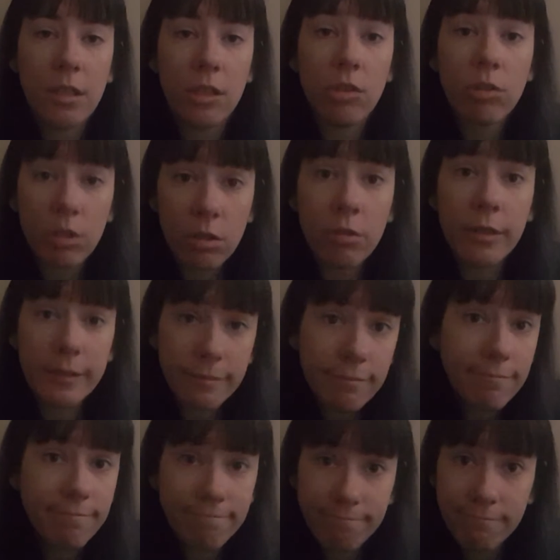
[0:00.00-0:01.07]
You can do it.
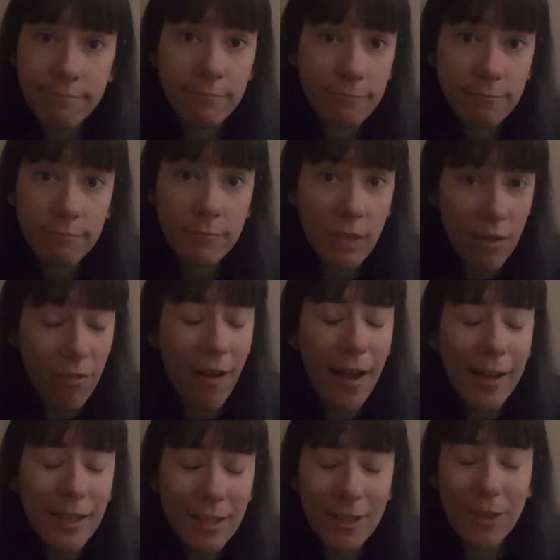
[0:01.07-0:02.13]
If
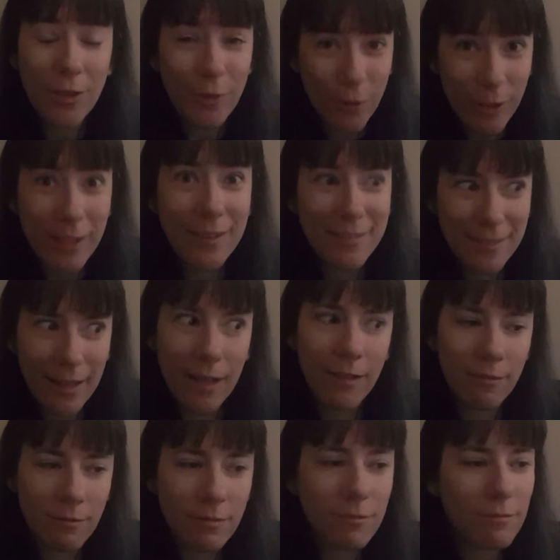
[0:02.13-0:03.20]
I can do it,
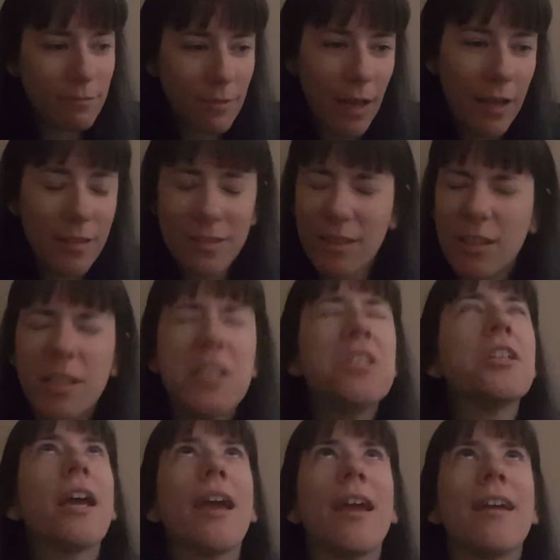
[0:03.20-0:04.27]
then, as
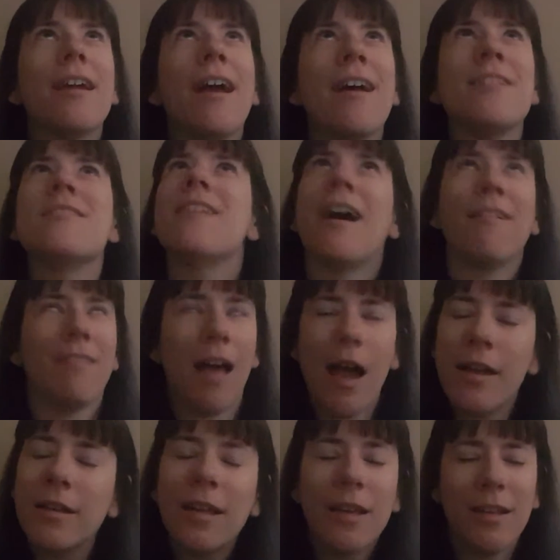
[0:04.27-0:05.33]
cliche as that
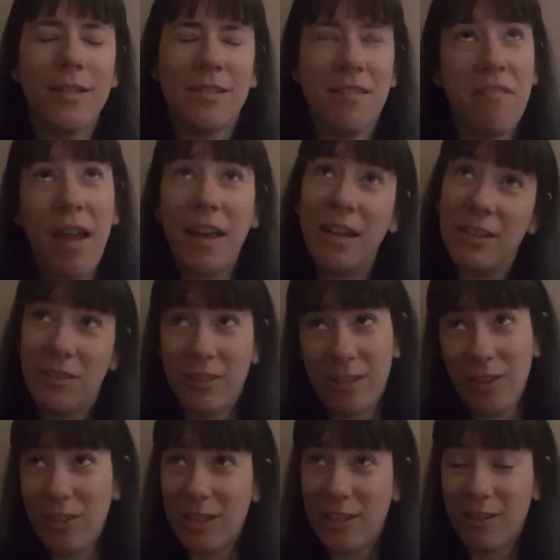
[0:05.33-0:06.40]
line is, if I can do it,
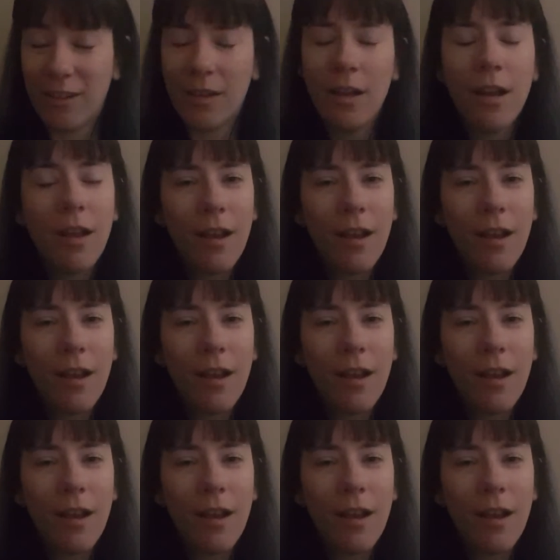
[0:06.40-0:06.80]
you can do it.